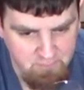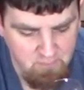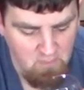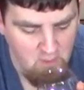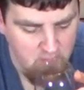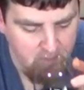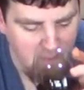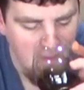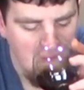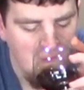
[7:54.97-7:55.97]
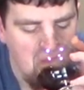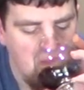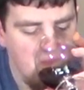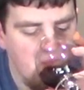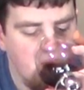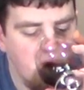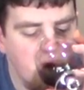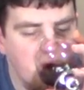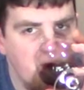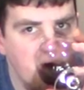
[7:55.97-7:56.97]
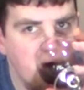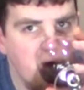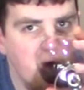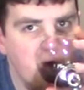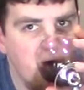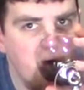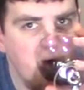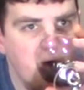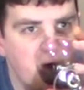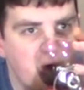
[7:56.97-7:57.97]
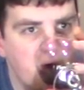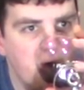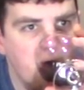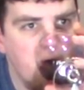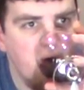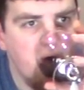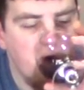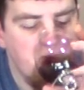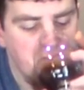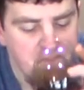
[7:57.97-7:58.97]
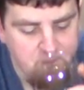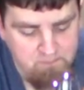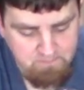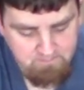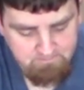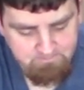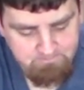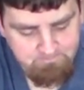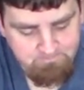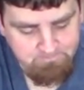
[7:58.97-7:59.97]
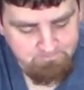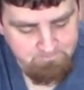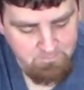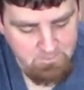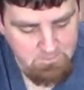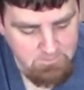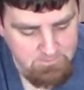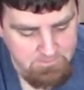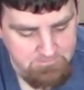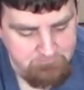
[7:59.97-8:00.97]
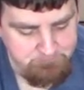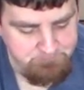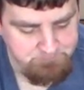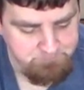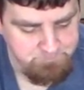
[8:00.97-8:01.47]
Nobody speaks.